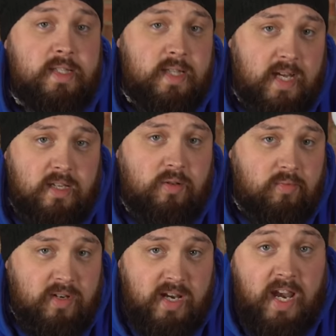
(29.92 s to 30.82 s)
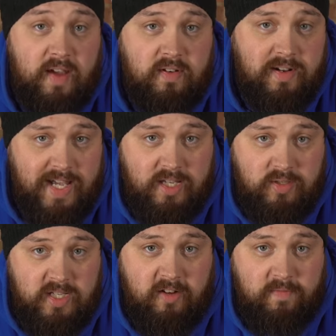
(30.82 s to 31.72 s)
that you never let
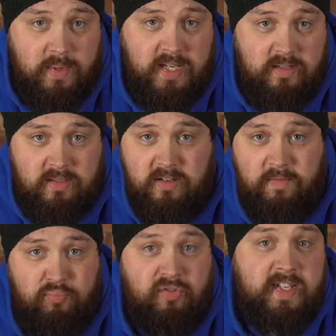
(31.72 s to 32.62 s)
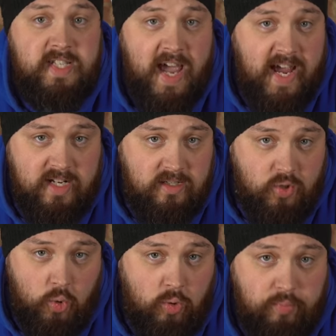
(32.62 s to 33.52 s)
yourself be sort of press-ganged
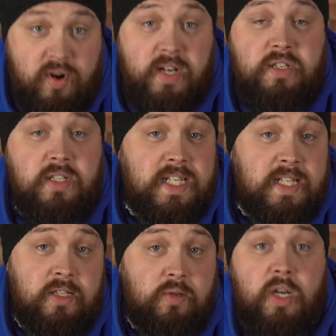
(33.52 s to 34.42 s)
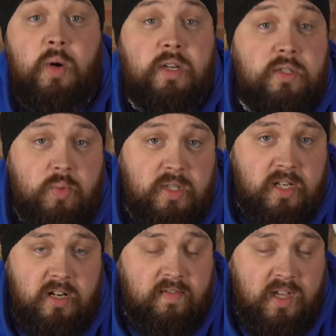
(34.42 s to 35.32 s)
or pressured into going onto a
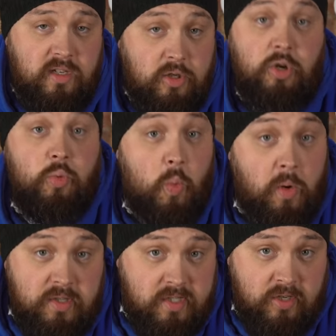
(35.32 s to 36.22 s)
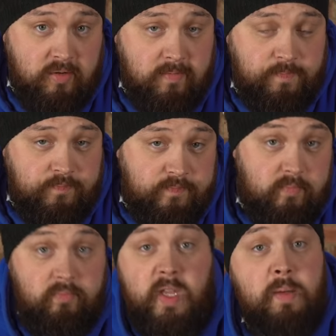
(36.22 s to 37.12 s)
dive that you don't want to.
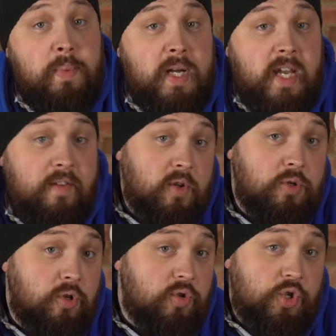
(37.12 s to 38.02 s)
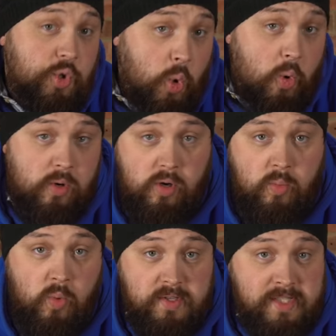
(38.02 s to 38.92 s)
But if you're not sure
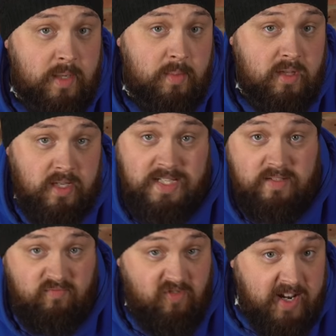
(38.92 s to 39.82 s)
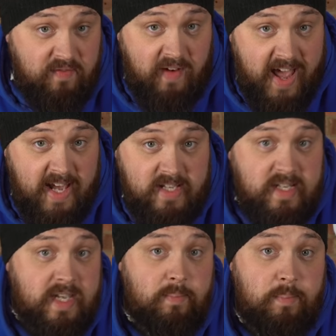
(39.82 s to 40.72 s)
on what some of these red flags
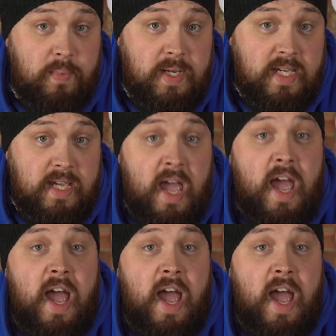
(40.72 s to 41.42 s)
can be